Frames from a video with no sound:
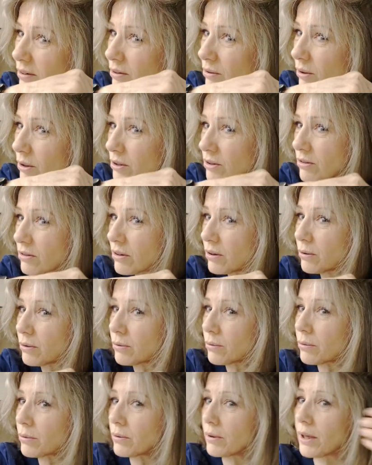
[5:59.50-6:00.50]
So I just go
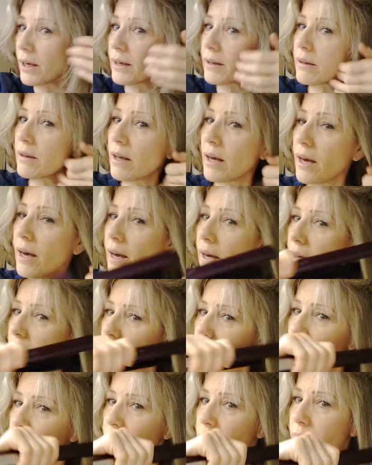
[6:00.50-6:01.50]
through like
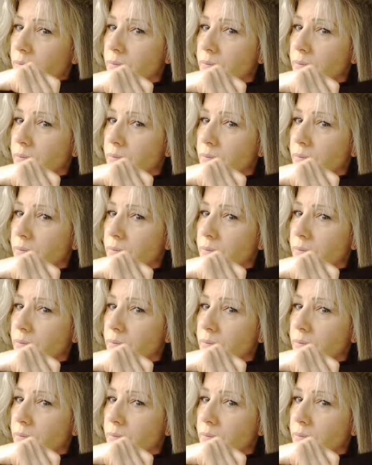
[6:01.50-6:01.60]
that.